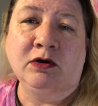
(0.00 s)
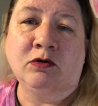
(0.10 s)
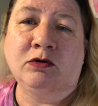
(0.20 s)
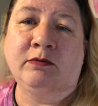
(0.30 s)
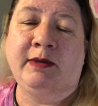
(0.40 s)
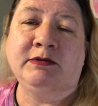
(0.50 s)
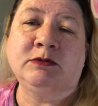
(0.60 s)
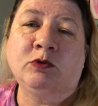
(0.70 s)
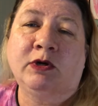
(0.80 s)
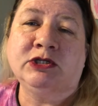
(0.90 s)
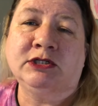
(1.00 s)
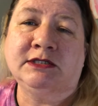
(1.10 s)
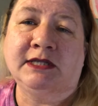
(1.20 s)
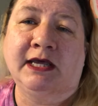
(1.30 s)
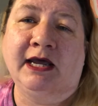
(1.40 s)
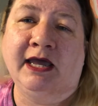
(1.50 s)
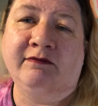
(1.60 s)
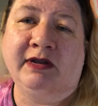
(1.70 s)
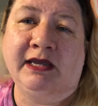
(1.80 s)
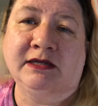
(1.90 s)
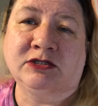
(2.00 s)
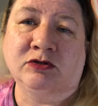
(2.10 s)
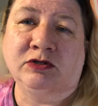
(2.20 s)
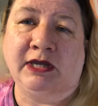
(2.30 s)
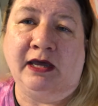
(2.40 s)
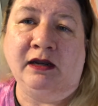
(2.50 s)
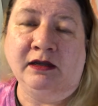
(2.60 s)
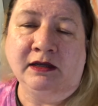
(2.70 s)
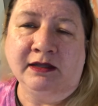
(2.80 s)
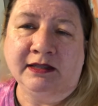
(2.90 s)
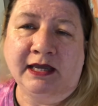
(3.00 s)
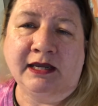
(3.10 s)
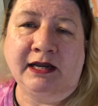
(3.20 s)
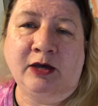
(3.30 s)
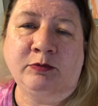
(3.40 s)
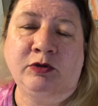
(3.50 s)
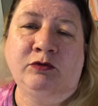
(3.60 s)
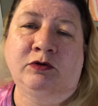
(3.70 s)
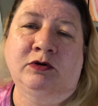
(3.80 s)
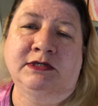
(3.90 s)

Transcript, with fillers: or maybe some questions that I haven't answered yet that can help you through.